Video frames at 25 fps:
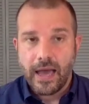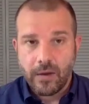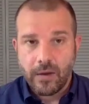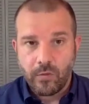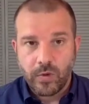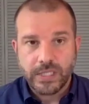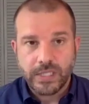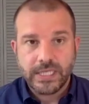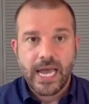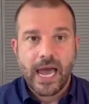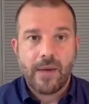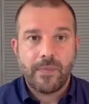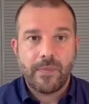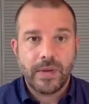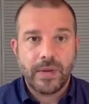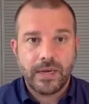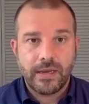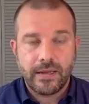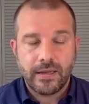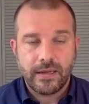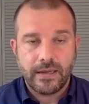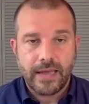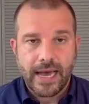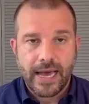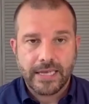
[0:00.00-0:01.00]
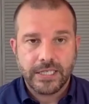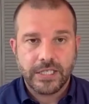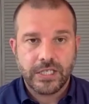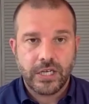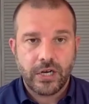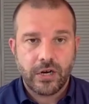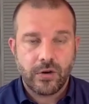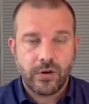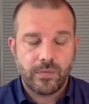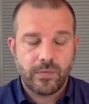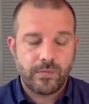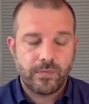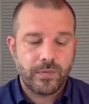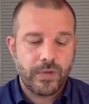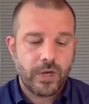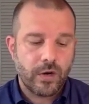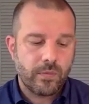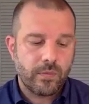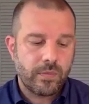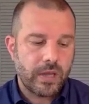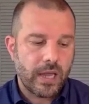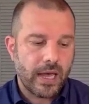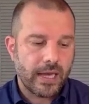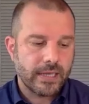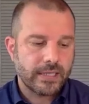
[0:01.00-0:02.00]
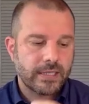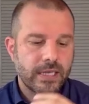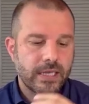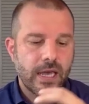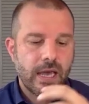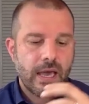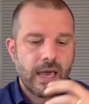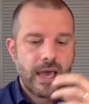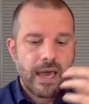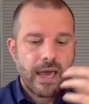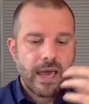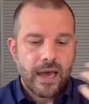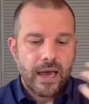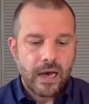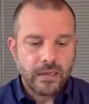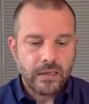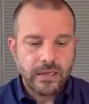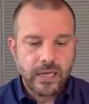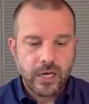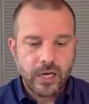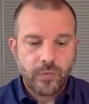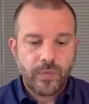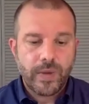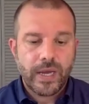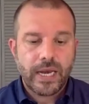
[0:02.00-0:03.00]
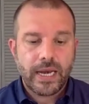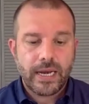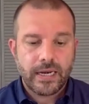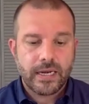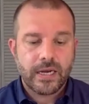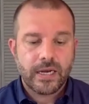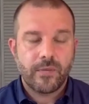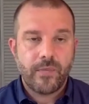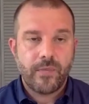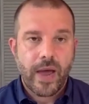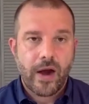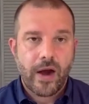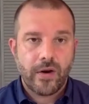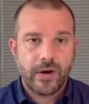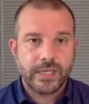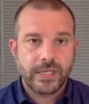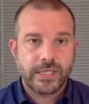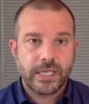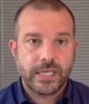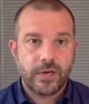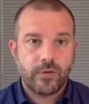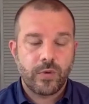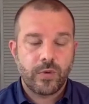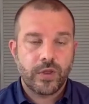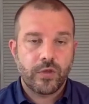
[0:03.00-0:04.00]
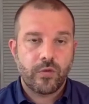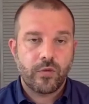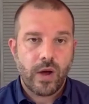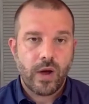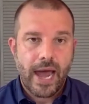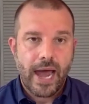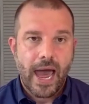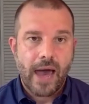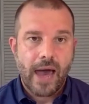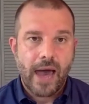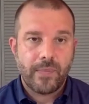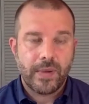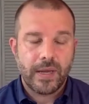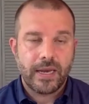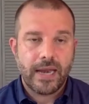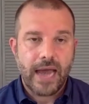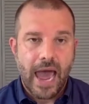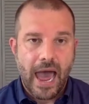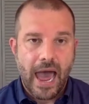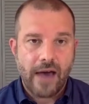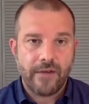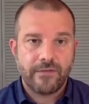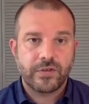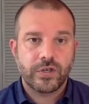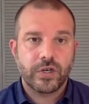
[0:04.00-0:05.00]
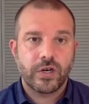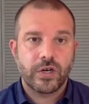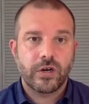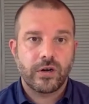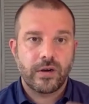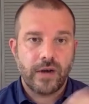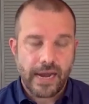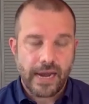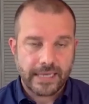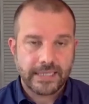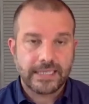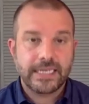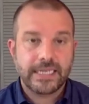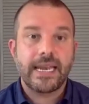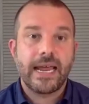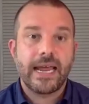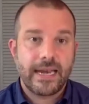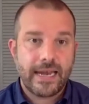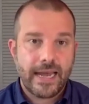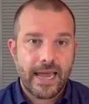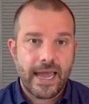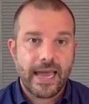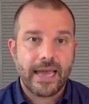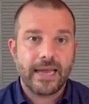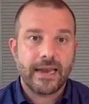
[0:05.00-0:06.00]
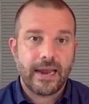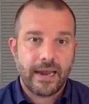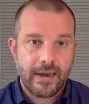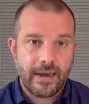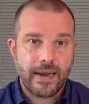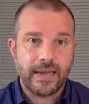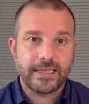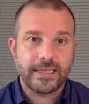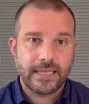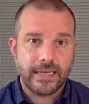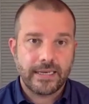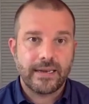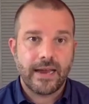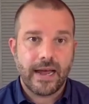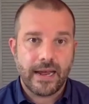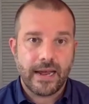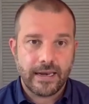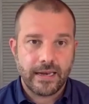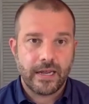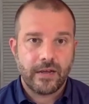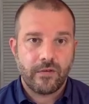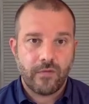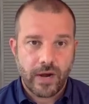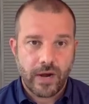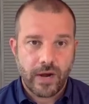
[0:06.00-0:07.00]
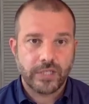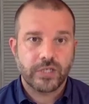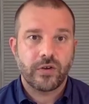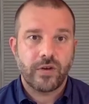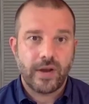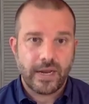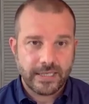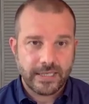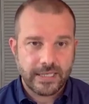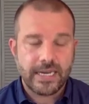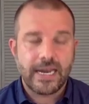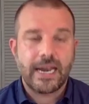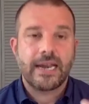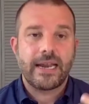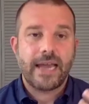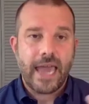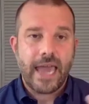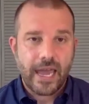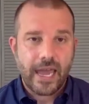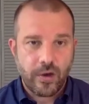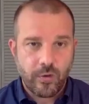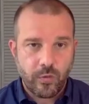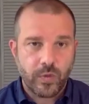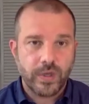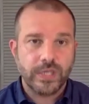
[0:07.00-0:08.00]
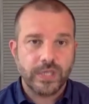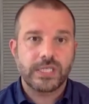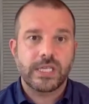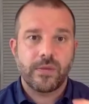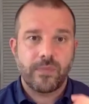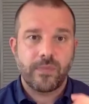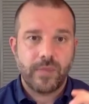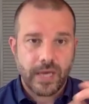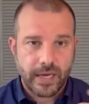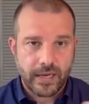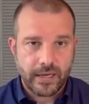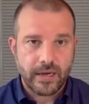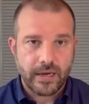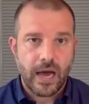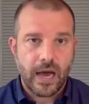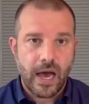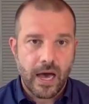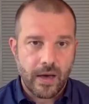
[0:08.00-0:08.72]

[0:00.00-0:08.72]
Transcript: what's happened in the last year plus, a little bit in comparison with what happened after 1988 and 1990, right? So 1988 was the big